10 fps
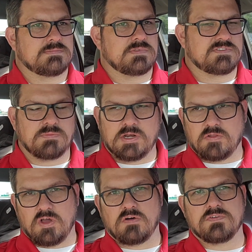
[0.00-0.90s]
there's somebody
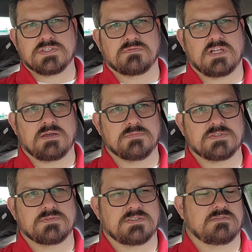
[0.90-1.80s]
on the offensive line.
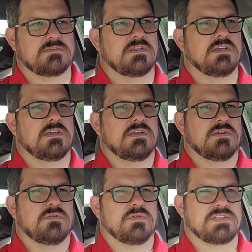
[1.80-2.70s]
Was, was
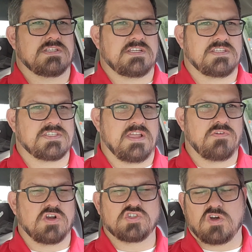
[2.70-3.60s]
was it
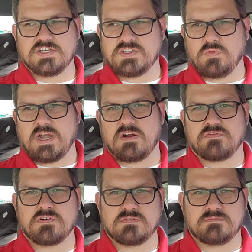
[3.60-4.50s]
Xavier Truss that went out
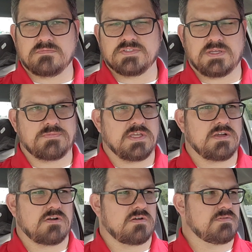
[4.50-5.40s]
for
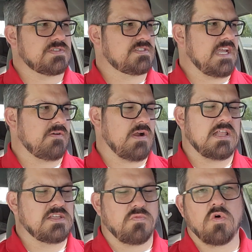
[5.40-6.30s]
something, or was it Tate
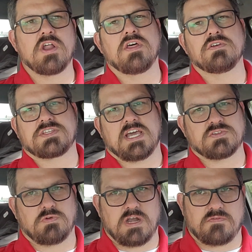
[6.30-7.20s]
Riley? One of those
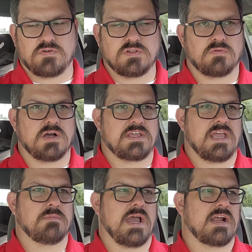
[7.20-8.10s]
guys went out for a little while,
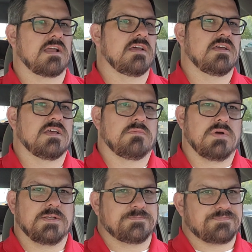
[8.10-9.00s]
came back.
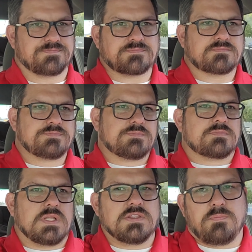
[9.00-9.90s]
But
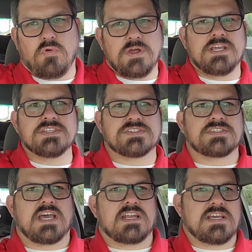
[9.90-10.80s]
the point is,
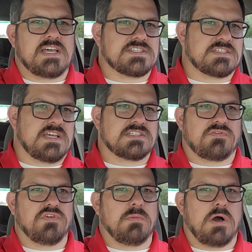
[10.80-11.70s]
is that as as a
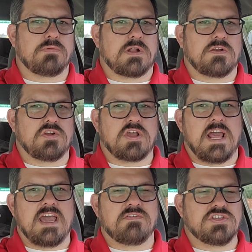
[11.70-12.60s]
football player, you're going
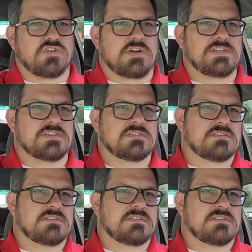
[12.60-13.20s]
to have injuries.